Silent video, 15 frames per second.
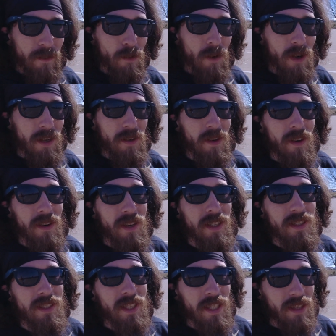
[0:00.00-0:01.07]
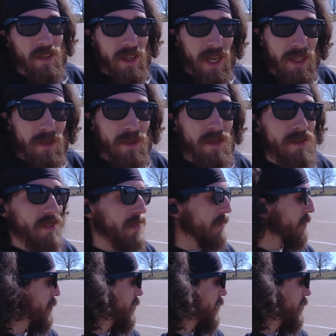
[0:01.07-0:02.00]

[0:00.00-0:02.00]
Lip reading: wiring harness and connectors, and